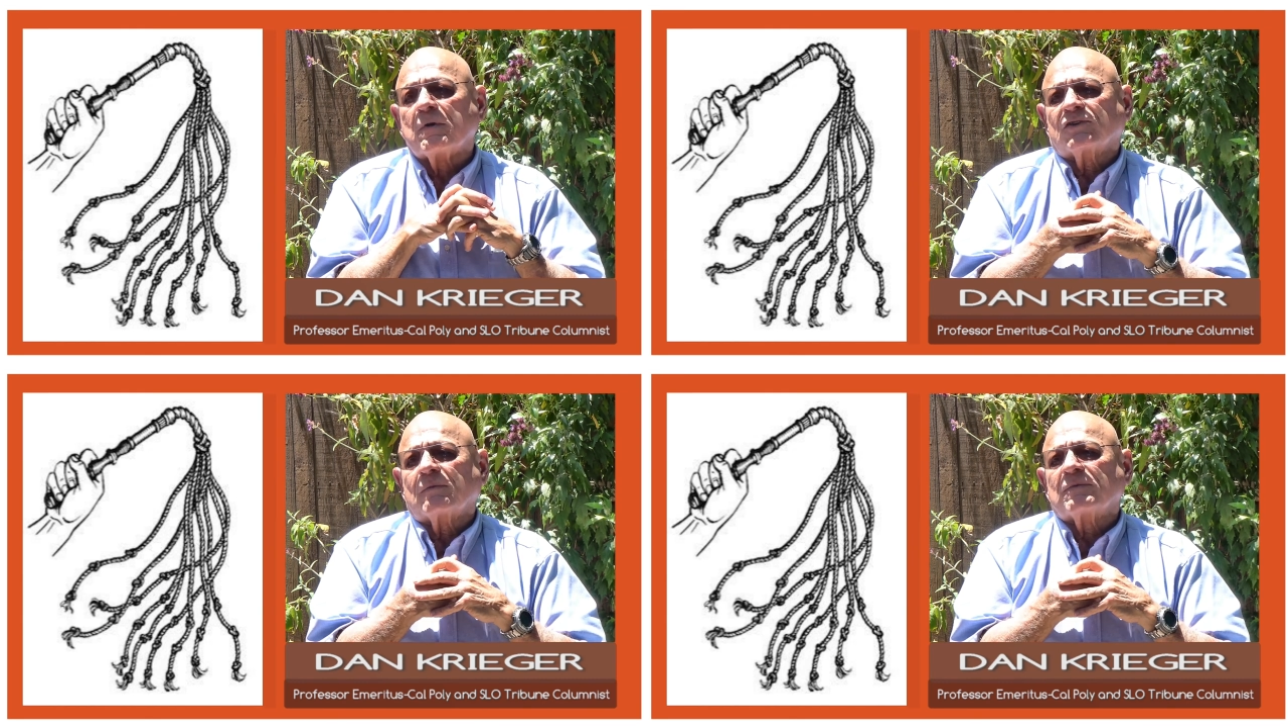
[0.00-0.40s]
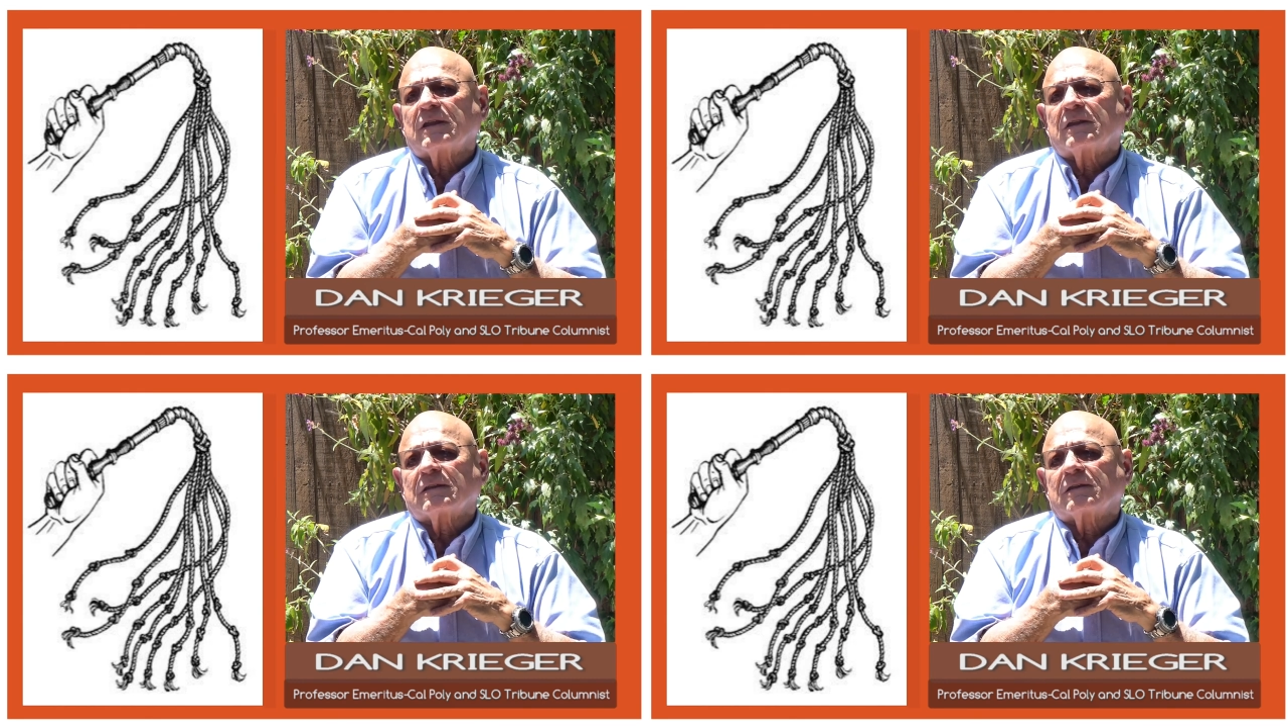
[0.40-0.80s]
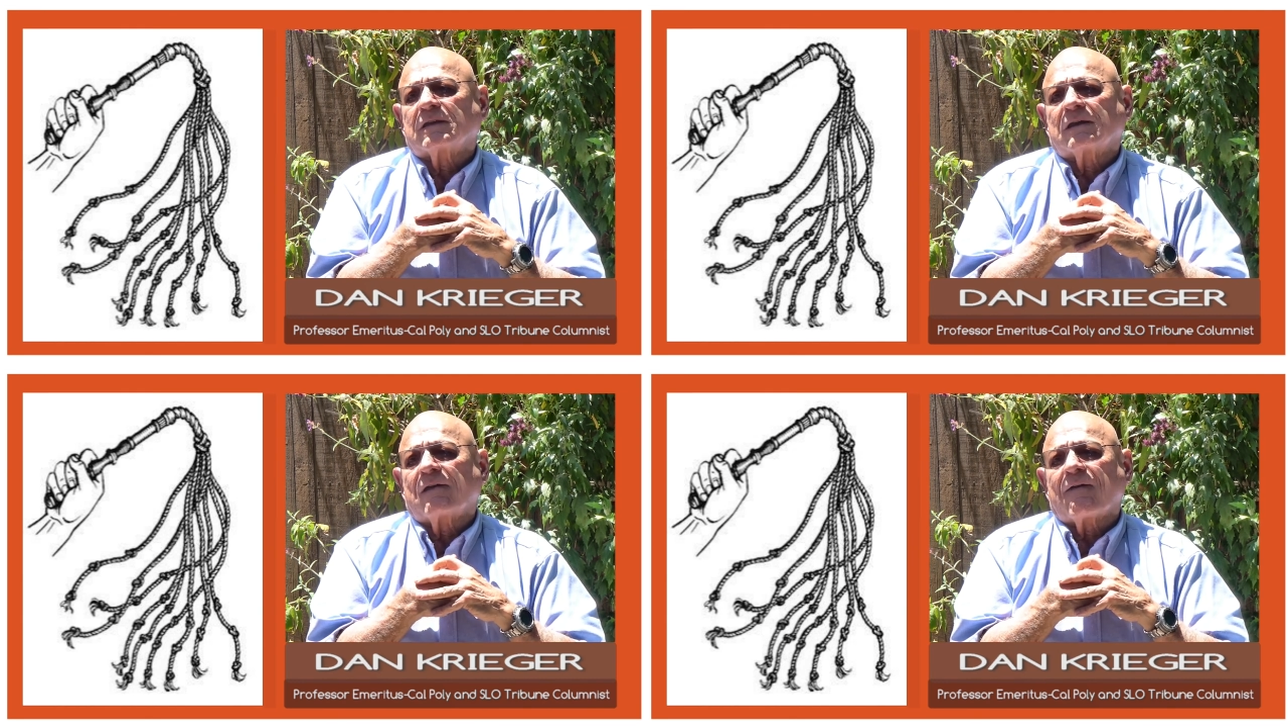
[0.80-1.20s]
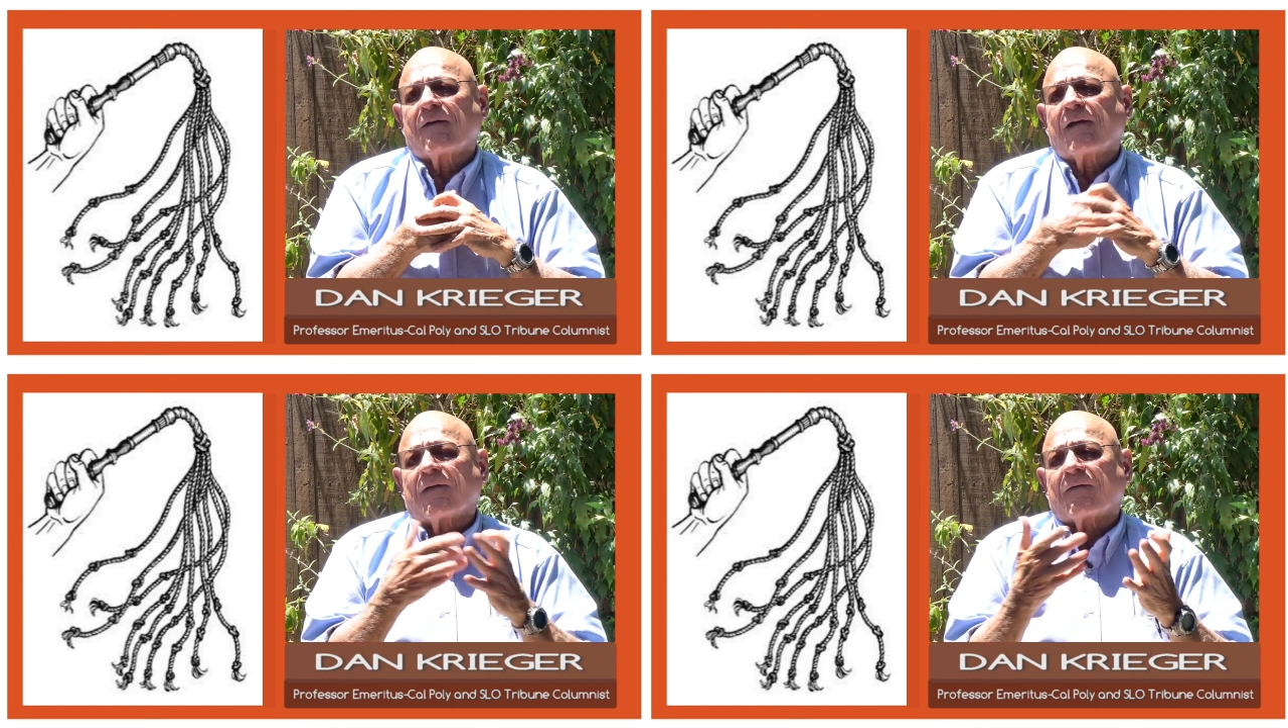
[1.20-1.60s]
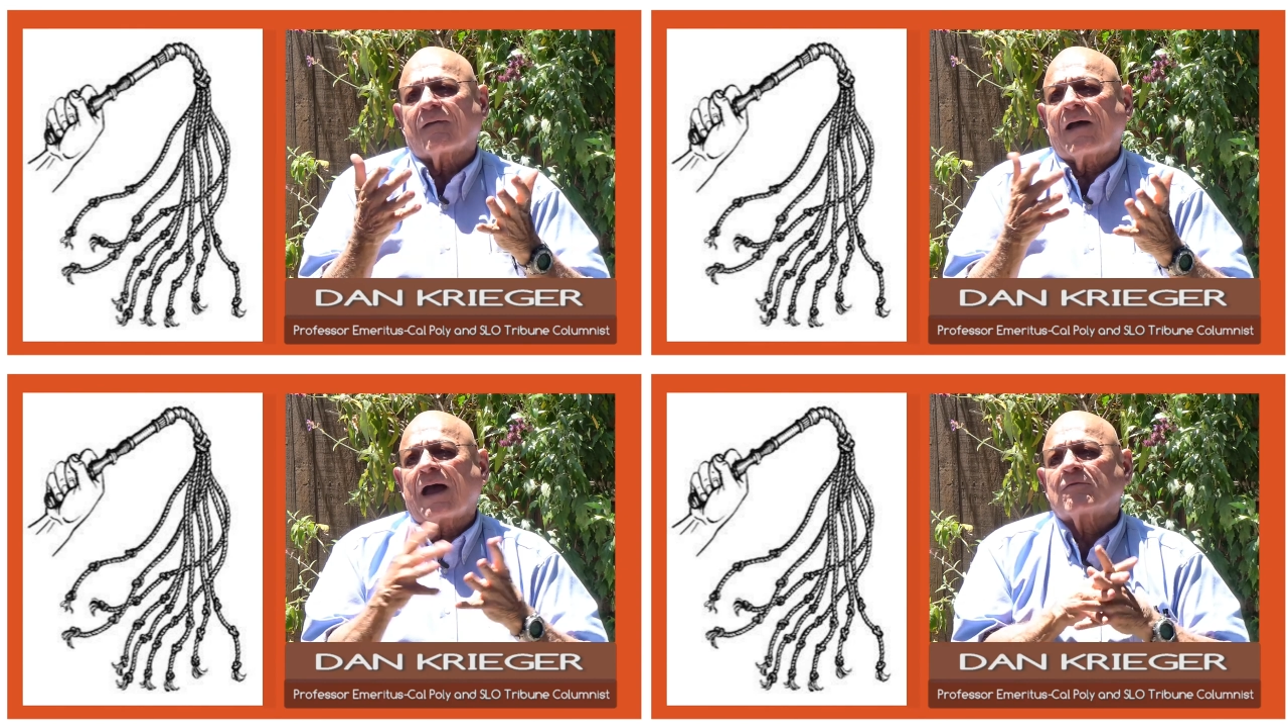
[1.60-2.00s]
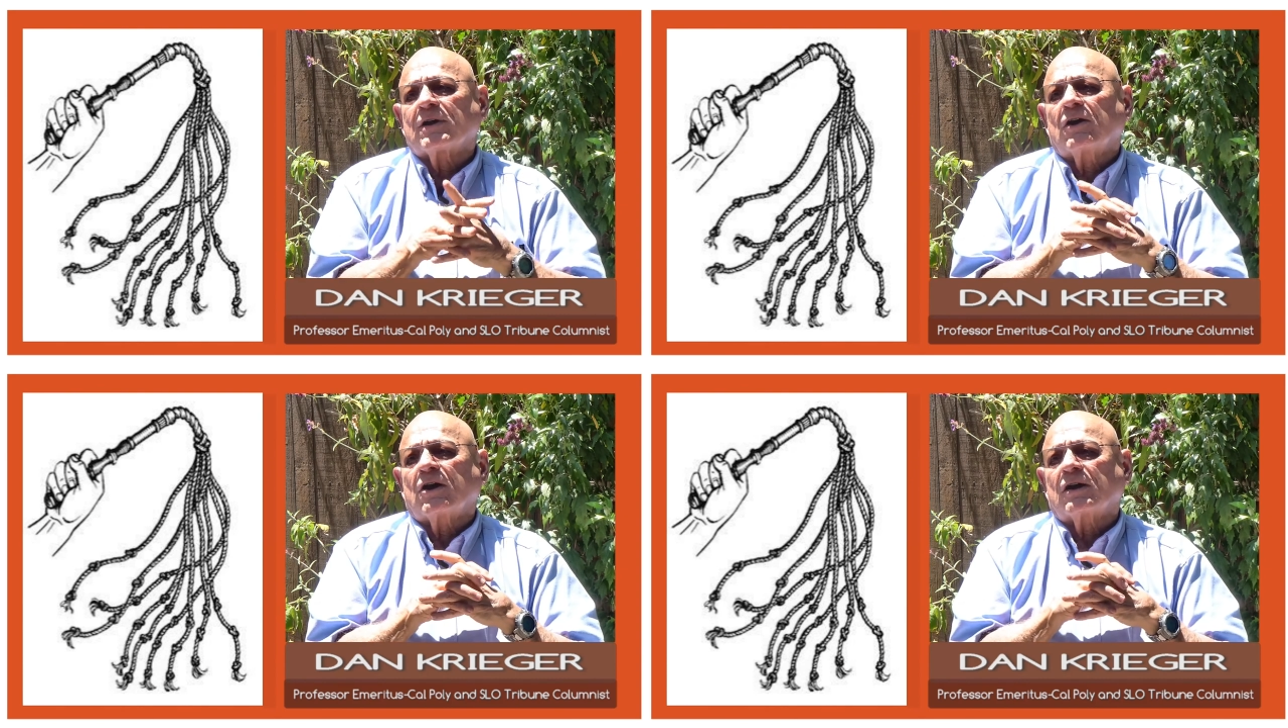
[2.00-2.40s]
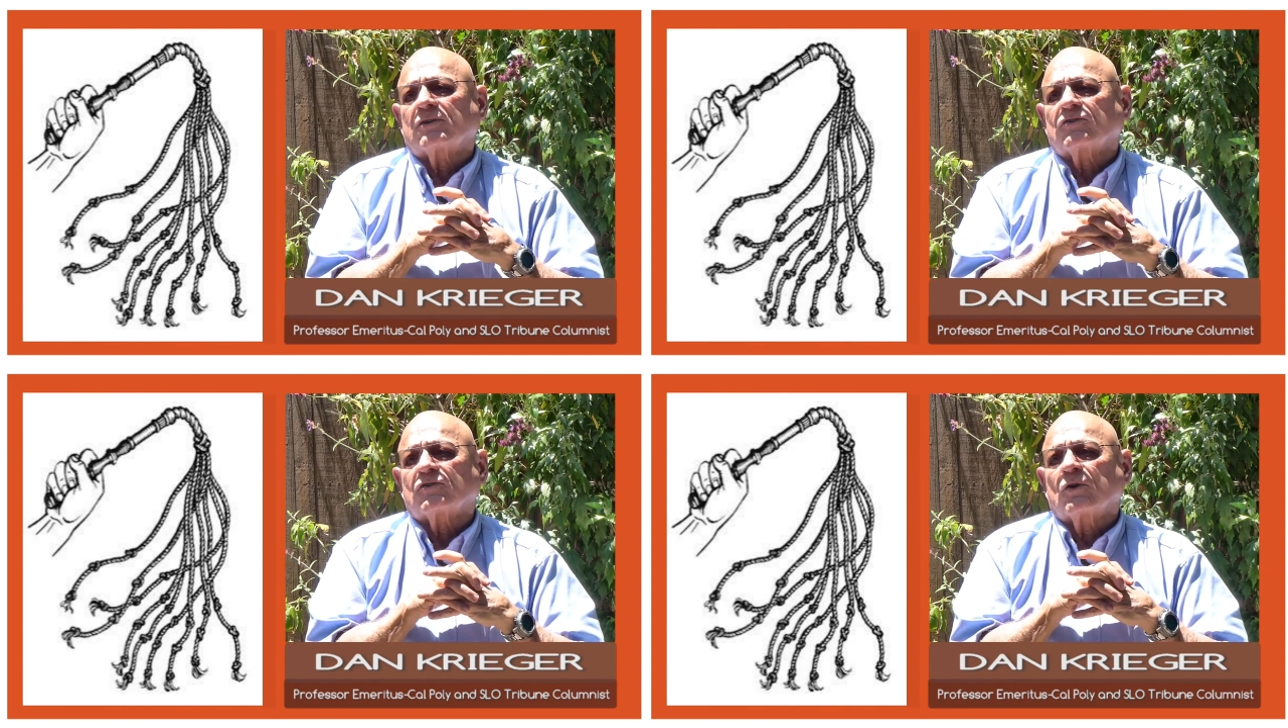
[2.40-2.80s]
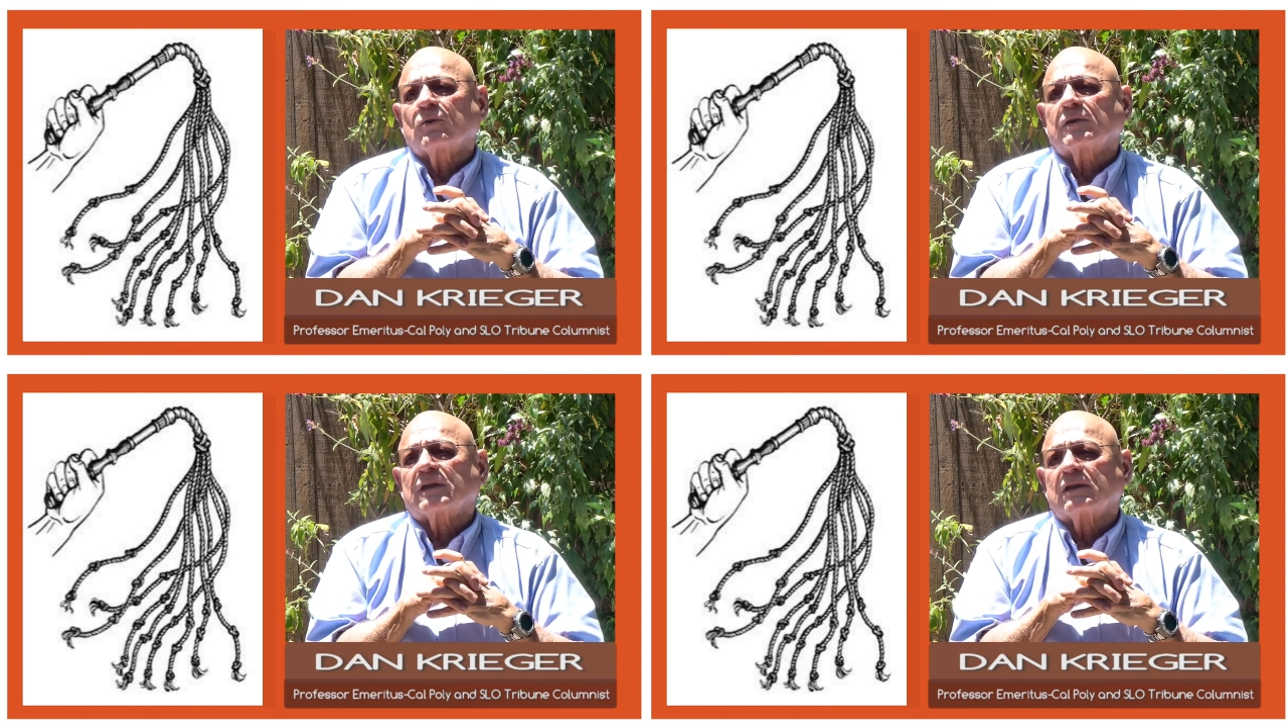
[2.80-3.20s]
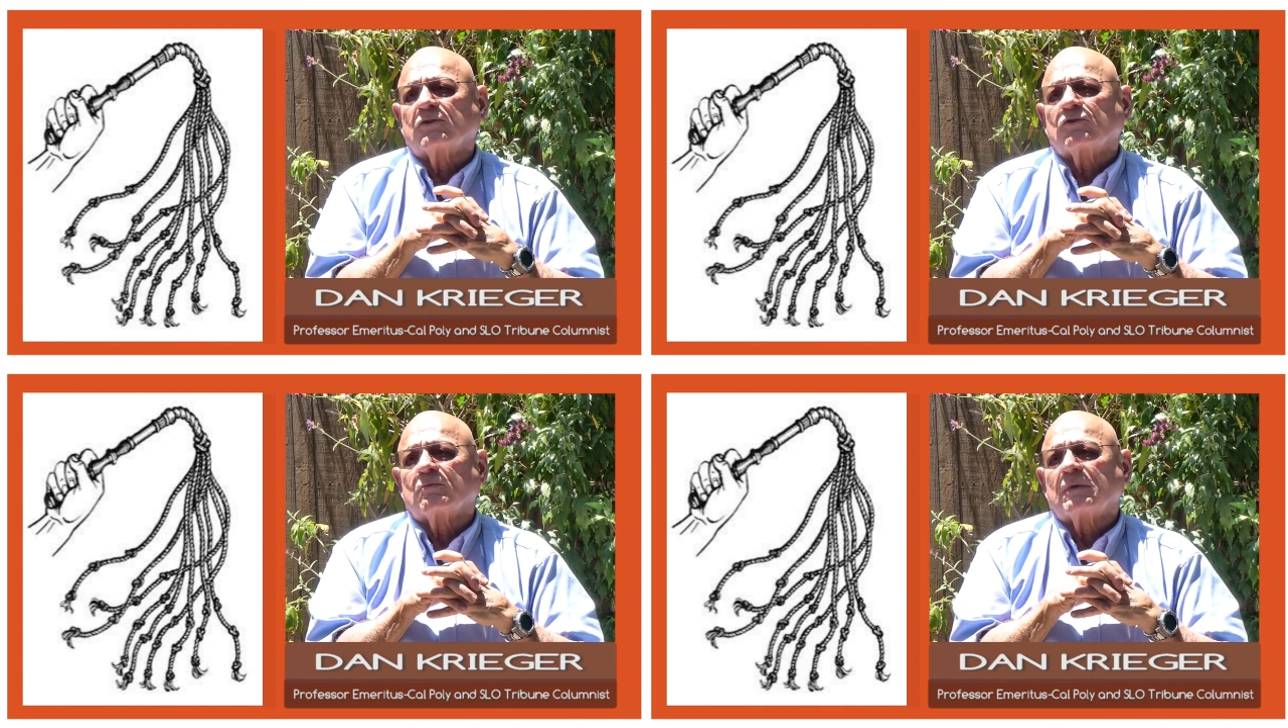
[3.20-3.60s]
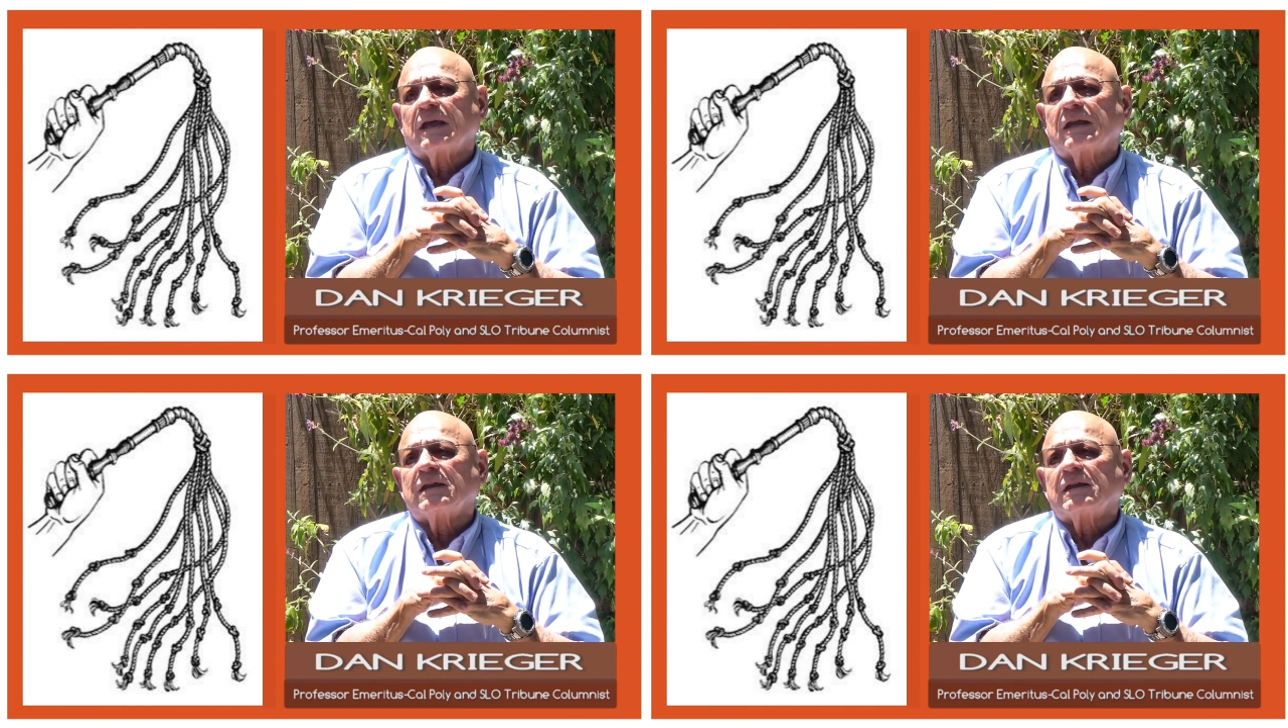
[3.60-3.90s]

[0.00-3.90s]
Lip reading: something that I regard as totally inhumane.